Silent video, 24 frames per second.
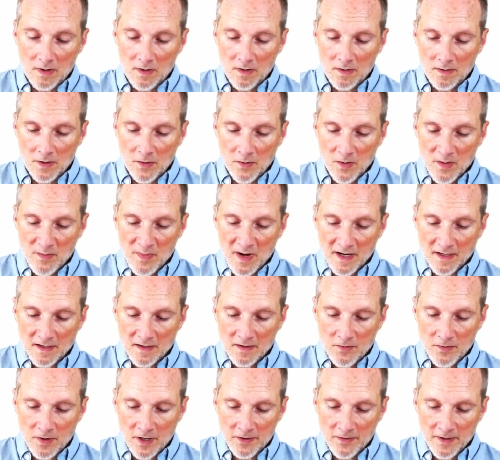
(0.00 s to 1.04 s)
going back to the
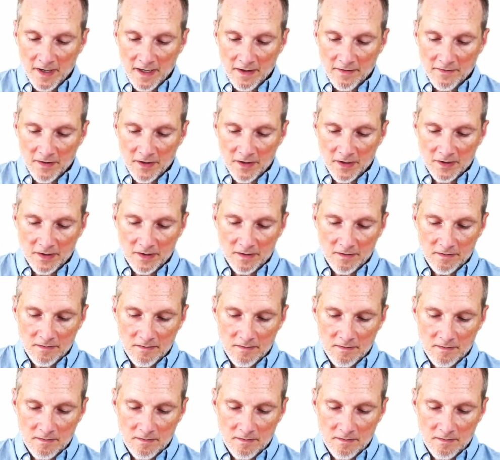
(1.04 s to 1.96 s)
quadratic function,